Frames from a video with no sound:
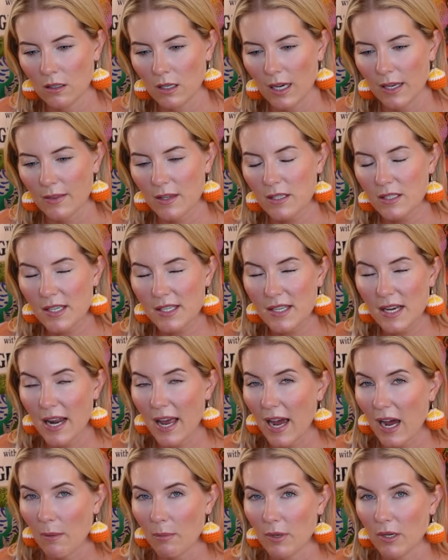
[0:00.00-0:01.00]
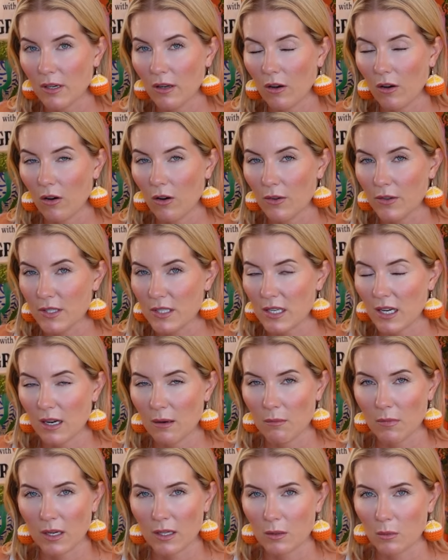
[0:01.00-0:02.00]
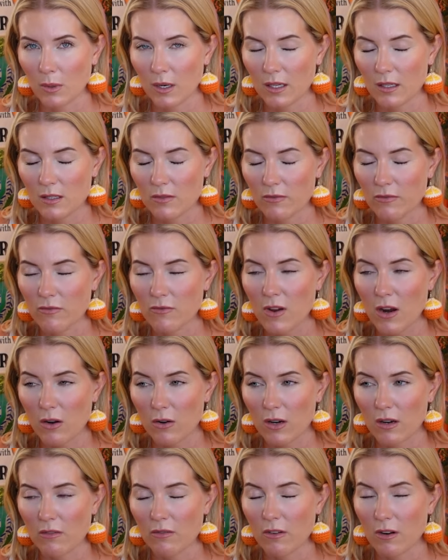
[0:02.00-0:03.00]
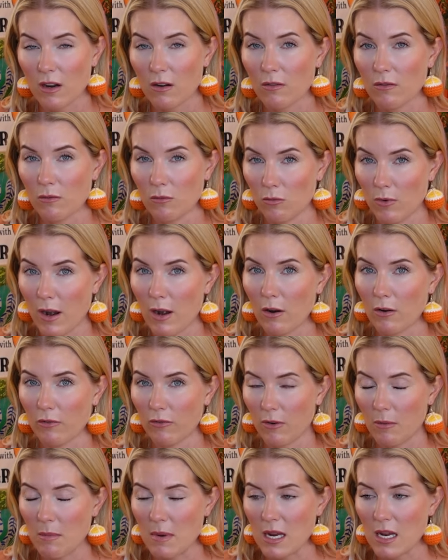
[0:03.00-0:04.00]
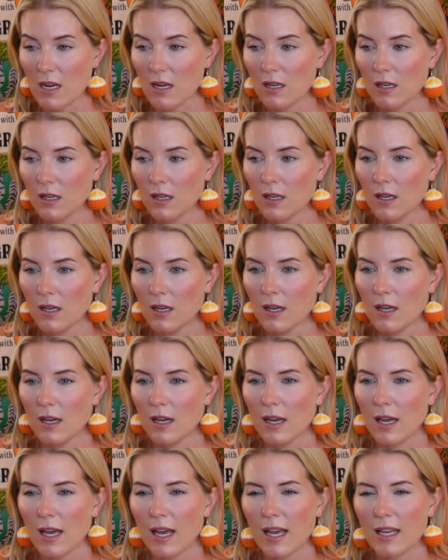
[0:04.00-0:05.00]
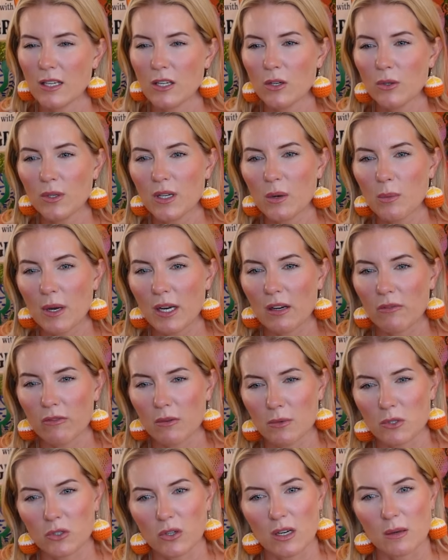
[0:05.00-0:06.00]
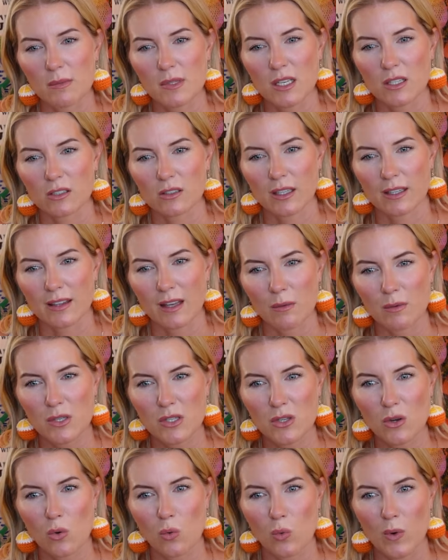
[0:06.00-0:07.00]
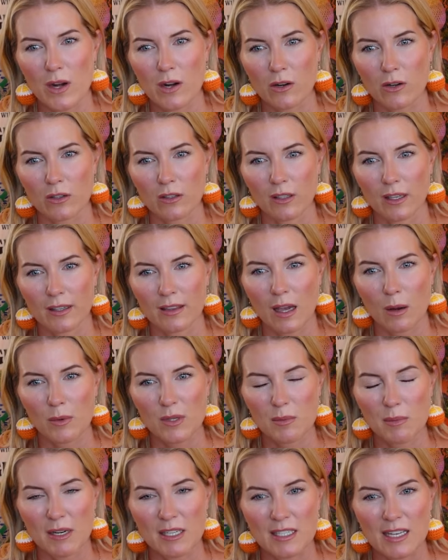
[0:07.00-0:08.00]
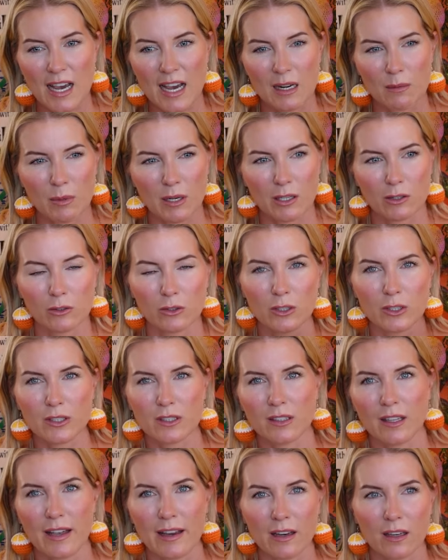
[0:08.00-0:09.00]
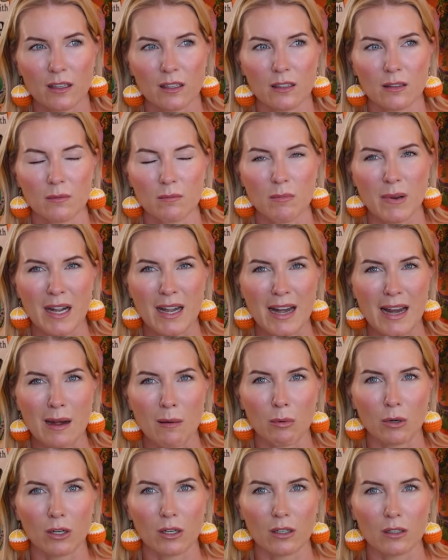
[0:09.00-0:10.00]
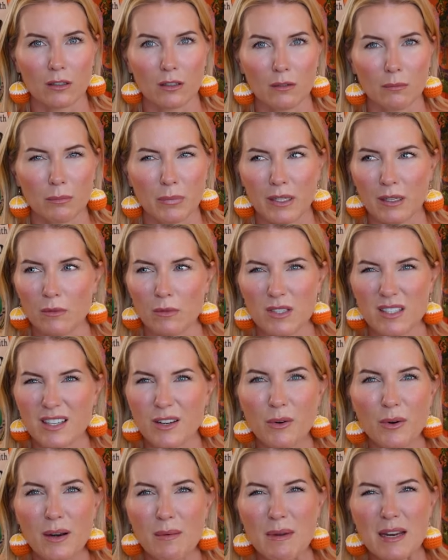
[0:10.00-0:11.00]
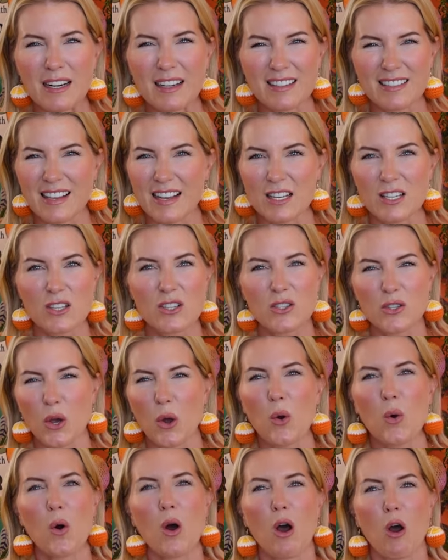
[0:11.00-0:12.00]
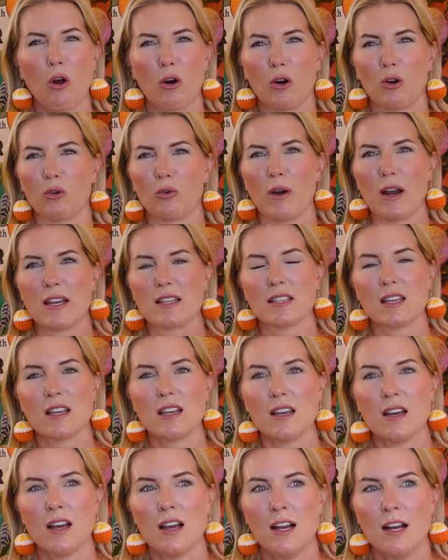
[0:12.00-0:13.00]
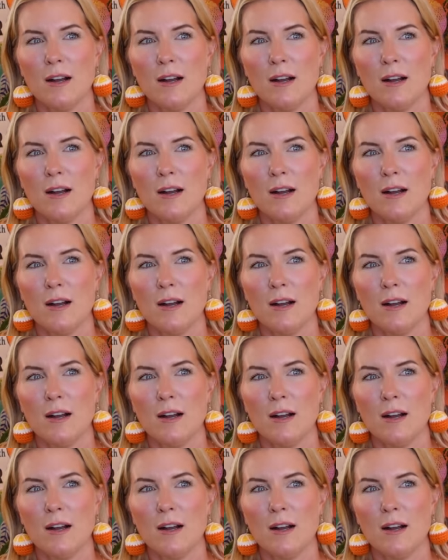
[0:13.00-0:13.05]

And this doesn't happen all the time, by the way. It's very, very rare for me. And you know, when you wake up from dreams and you're like, that was so weird. Like that was my dad, but it looked like my neighbor. But it was, you know what I mean? It's like so crazy.